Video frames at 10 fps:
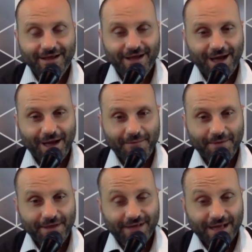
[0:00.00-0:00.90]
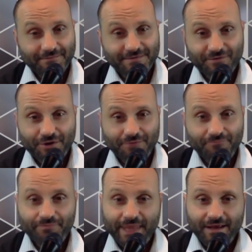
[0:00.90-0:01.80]
And it comes
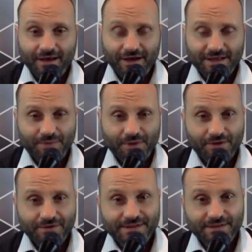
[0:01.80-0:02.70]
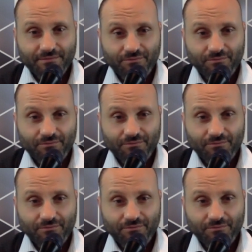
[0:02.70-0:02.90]
from, I suppose,